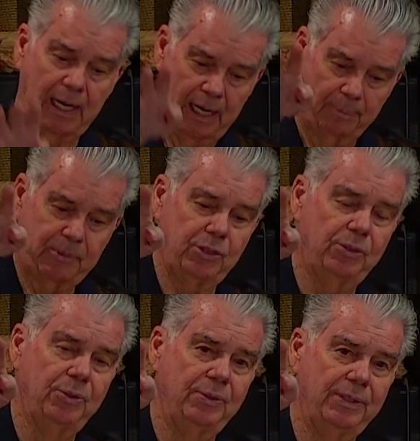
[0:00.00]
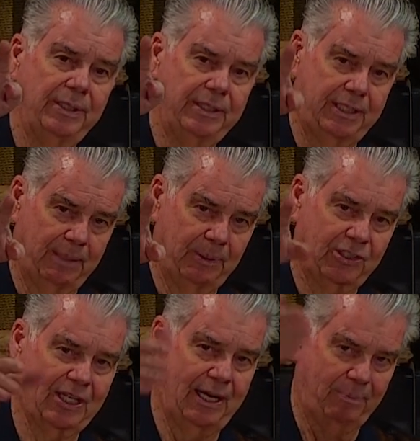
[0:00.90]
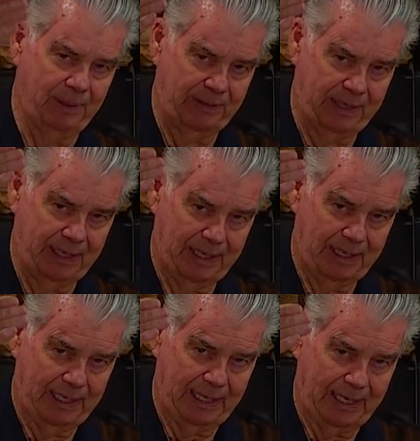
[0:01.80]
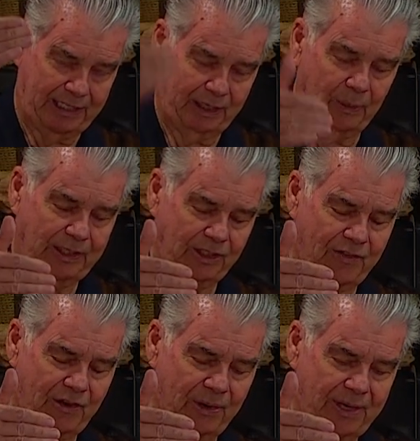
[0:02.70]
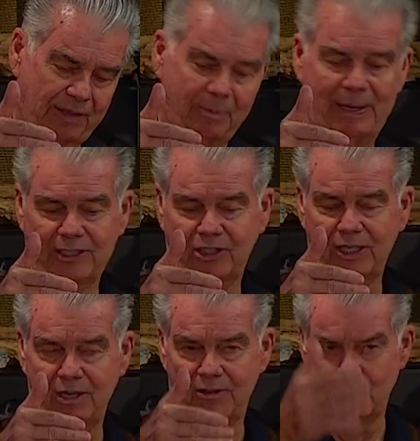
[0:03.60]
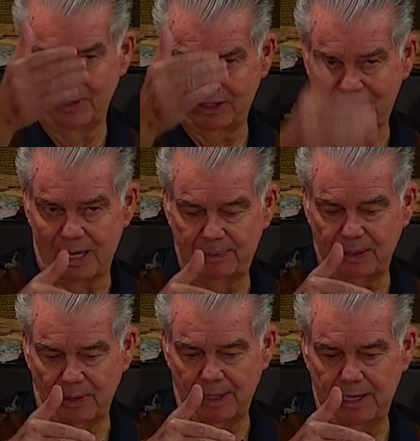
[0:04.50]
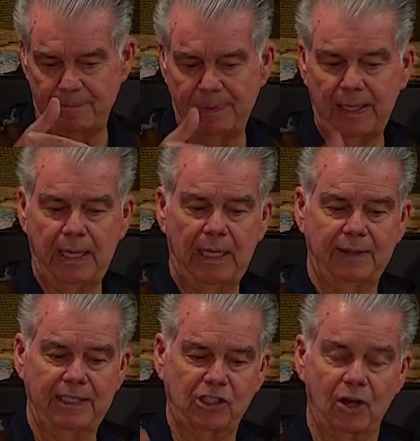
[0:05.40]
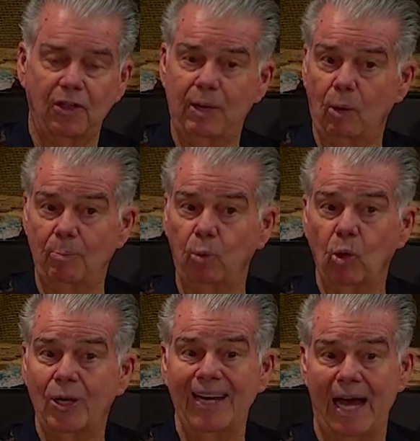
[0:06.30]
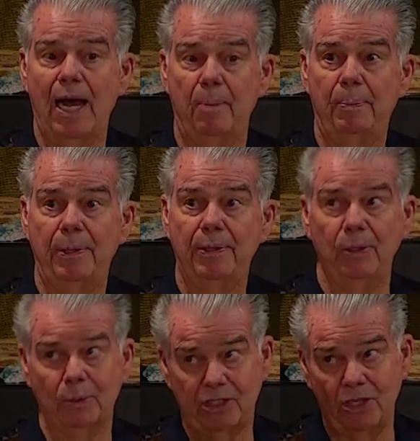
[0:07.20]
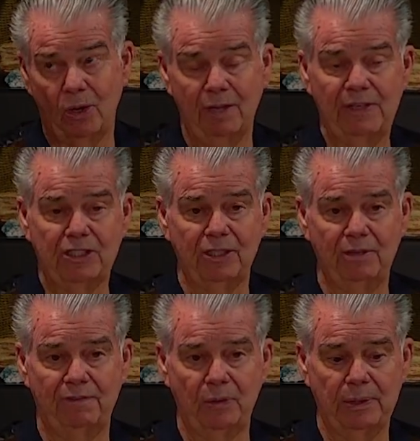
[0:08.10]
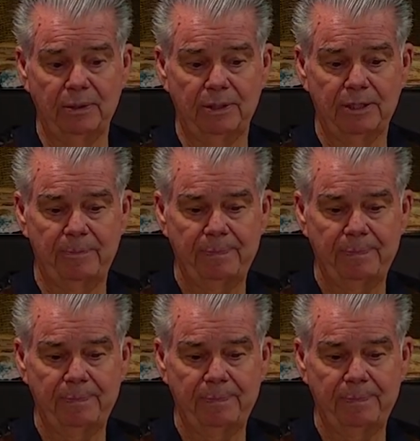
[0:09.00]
up to the temple site, but the Antiquities Authority and the Palestinian Authority stopped it early. They saw they were broken up. You'll see all of this in the photos.